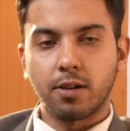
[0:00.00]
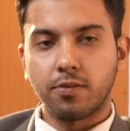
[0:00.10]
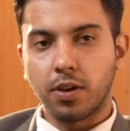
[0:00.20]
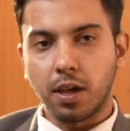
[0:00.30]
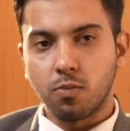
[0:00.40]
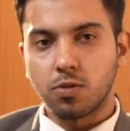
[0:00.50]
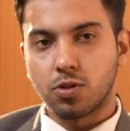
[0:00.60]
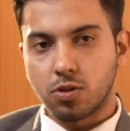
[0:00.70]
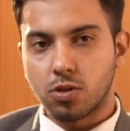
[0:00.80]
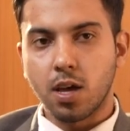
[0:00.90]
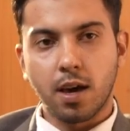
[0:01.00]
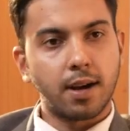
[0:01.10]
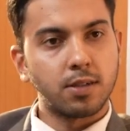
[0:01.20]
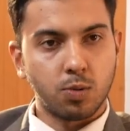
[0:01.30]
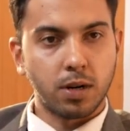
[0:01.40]
of team which is there
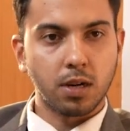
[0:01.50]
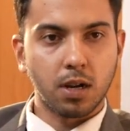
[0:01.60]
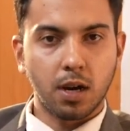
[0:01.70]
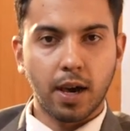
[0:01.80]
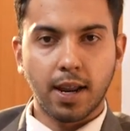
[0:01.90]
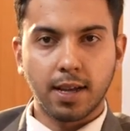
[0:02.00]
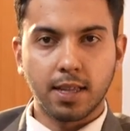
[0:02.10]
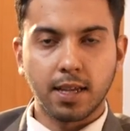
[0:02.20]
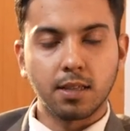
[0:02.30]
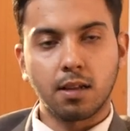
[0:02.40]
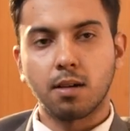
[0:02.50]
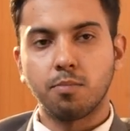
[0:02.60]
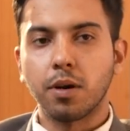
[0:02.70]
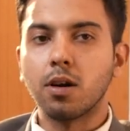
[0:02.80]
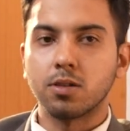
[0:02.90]
at Swarna Griha, and I think
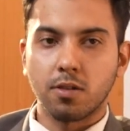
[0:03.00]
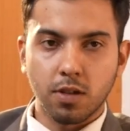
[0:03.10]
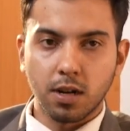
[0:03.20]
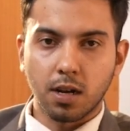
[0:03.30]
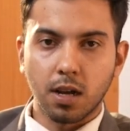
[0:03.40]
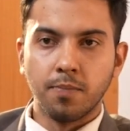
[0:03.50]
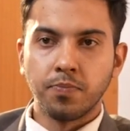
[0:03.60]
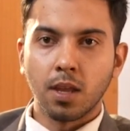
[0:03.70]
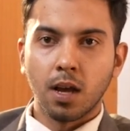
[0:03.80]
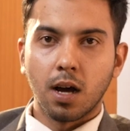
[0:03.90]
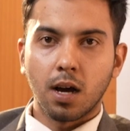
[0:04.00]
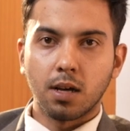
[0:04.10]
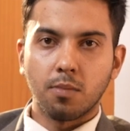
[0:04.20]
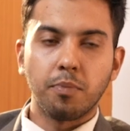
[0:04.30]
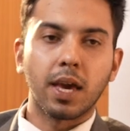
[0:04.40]
because of it,
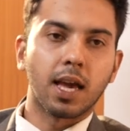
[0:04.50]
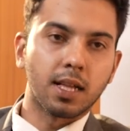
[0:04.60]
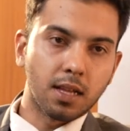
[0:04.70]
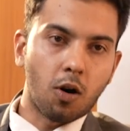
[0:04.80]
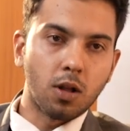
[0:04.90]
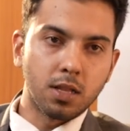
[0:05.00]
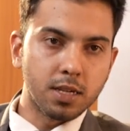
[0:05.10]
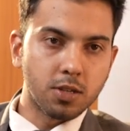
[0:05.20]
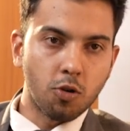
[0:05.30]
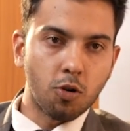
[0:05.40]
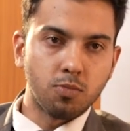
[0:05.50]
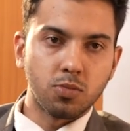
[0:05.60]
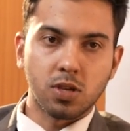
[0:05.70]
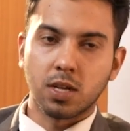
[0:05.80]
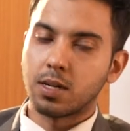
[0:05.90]
making all these
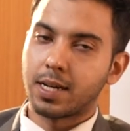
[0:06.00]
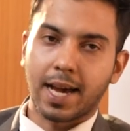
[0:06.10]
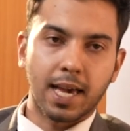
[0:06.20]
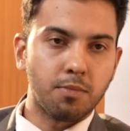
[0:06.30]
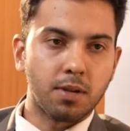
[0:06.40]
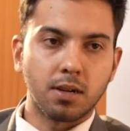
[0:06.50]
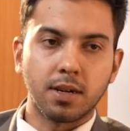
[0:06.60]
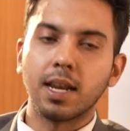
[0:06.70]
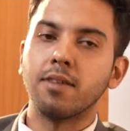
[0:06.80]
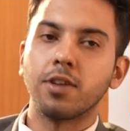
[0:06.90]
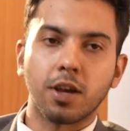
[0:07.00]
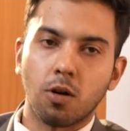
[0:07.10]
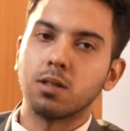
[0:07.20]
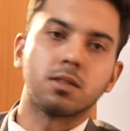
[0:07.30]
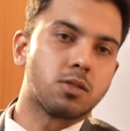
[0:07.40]
homes and time and delivering
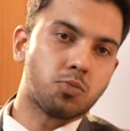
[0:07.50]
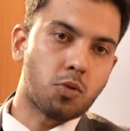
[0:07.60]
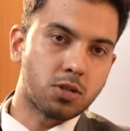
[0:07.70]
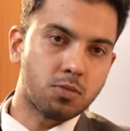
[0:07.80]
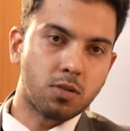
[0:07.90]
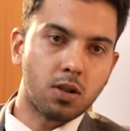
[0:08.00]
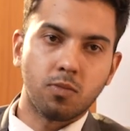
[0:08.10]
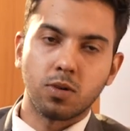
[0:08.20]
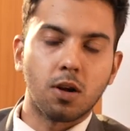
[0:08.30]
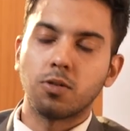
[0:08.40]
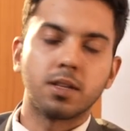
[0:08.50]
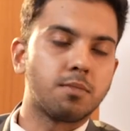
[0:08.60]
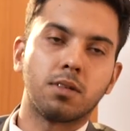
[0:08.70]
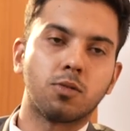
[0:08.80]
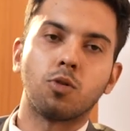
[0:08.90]
all this is possible. Without
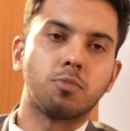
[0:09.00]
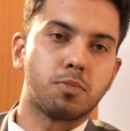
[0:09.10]
them, it won't be